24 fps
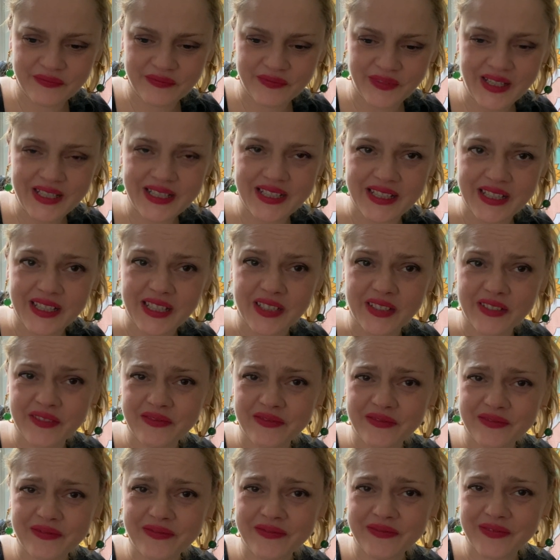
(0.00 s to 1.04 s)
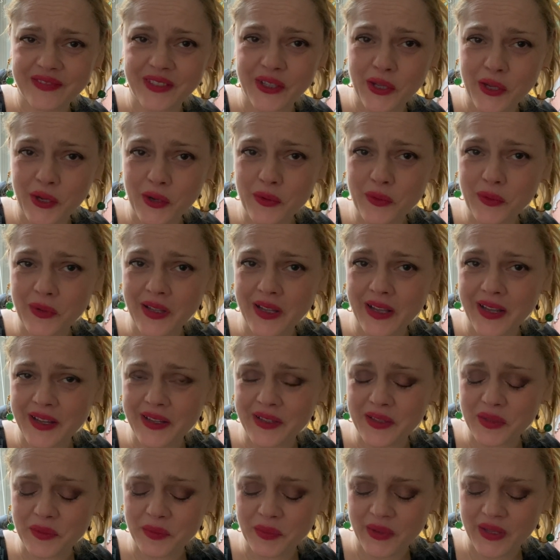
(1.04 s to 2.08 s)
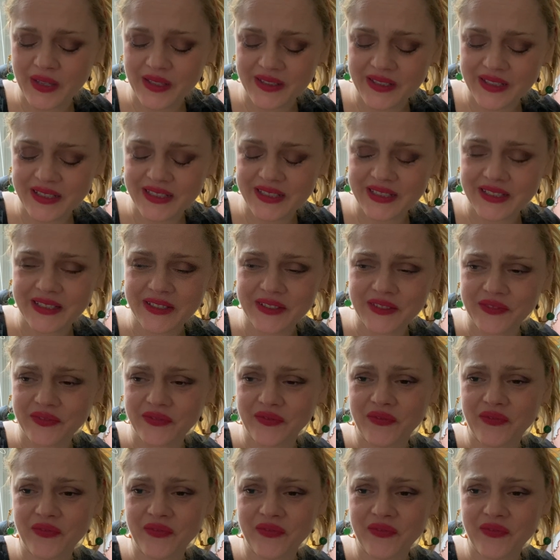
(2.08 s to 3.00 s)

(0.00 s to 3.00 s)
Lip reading: They see it. You can't really hide the pain, they see it.